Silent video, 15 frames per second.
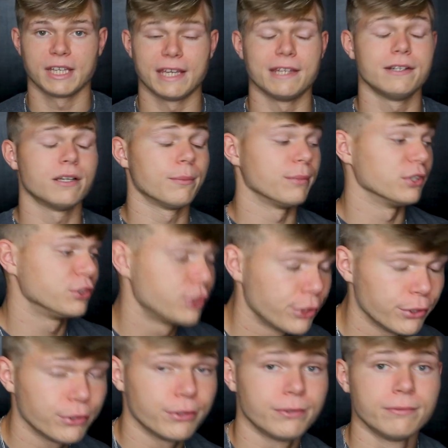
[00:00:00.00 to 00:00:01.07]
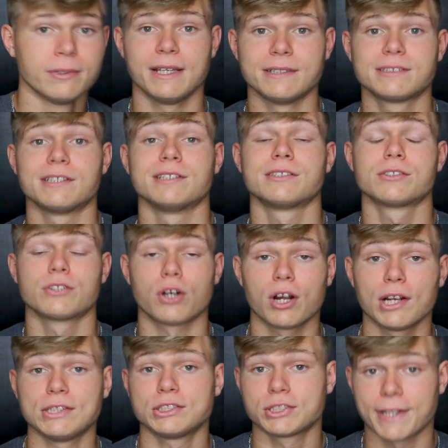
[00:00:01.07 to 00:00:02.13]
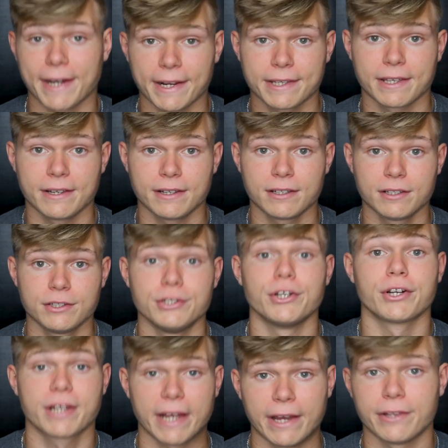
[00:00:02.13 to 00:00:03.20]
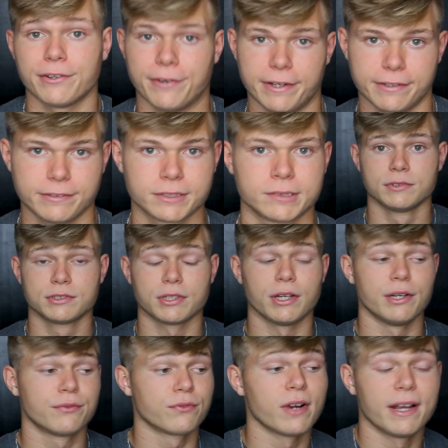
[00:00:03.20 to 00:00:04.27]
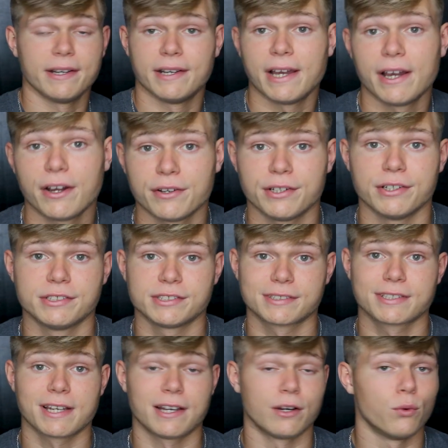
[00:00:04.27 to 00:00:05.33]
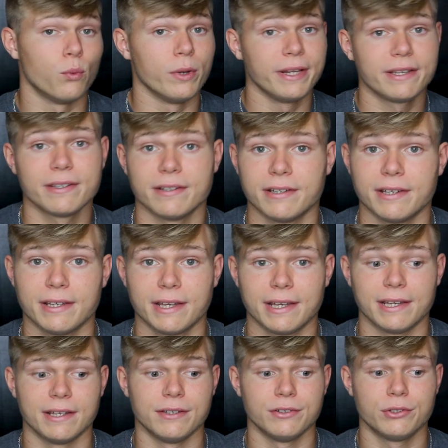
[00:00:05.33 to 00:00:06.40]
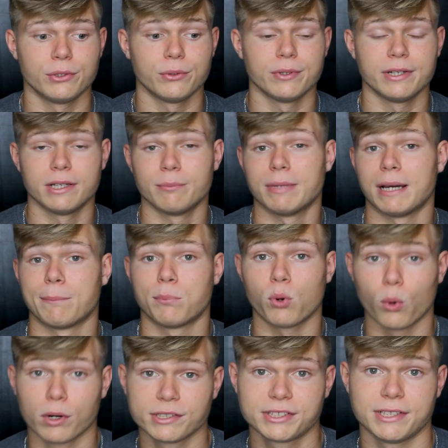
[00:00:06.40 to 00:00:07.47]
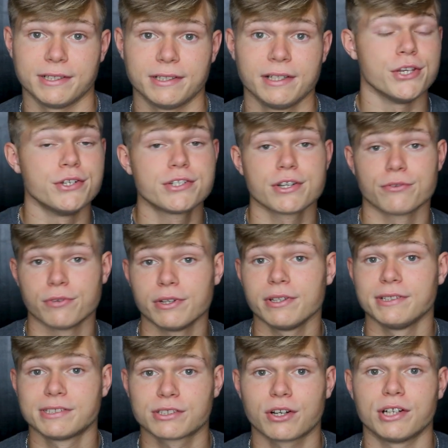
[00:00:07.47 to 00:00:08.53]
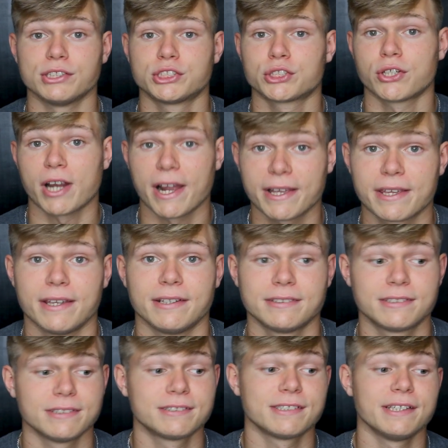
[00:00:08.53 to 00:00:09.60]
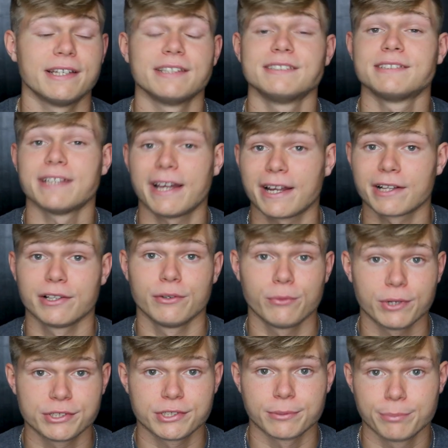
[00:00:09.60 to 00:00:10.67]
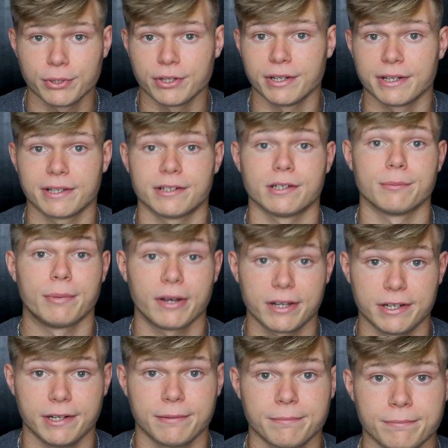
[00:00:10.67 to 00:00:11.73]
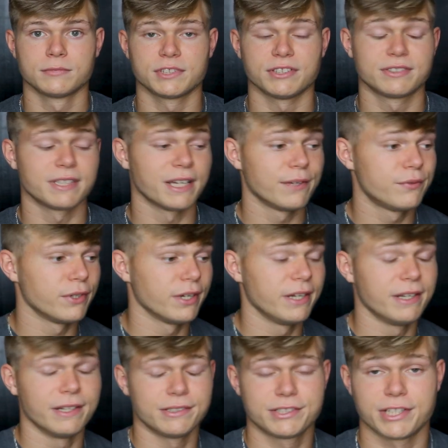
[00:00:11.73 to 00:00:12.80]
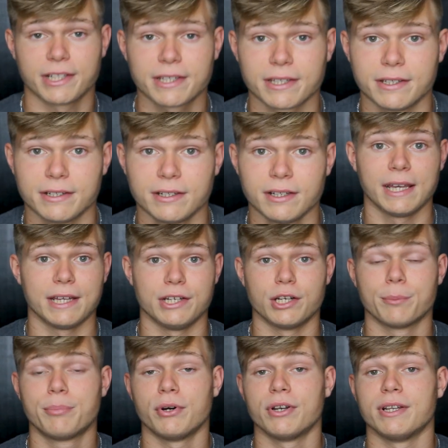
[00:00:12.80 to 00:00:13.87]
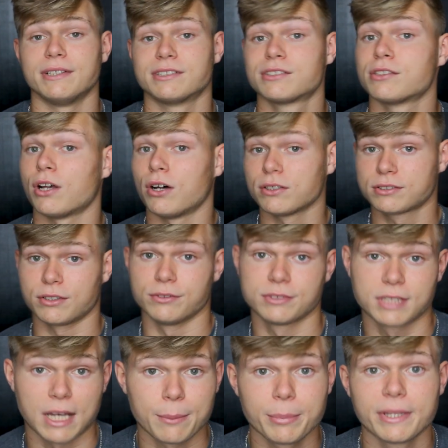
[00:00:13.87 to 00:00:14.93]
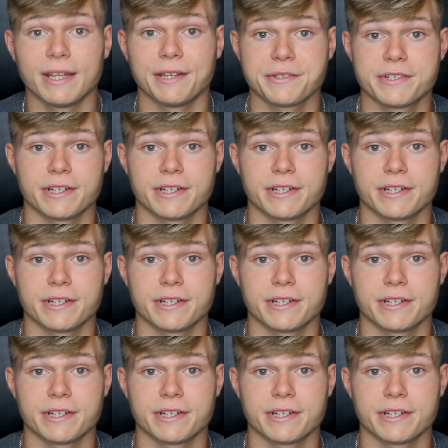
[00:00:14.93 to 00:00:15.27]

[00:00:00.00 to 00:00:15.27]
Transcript: And number two is to start tracking your calories. So if right now you're just kind of winging it and doing it by portion, you should really start tracking to see exactly what you're putting in your body. So say if you're eating chicken and you're putting sauce on top of that